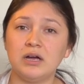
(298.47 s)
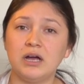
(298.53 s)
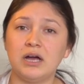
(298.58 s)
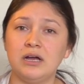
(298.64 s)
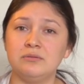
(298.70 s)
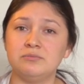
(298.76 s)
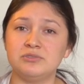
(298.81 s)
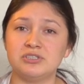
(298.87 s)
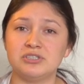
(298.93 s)

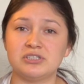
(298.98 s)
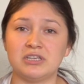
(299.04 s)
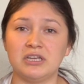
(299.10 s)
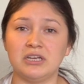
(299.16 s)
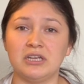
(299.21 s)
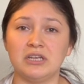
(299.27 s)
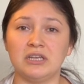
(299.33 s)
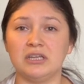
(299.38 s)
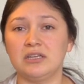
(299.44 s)
I'm just gonna
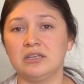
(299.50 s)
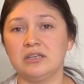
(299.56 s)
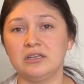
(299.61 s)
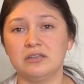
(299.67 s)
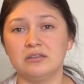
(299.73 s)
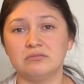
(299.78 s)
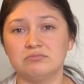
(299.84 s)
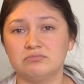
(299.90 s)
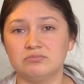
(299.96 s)

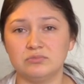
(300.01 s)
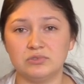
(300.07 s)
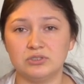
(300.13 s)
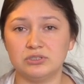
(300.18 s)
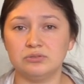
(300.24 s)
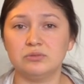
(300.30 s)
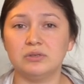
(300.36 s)
do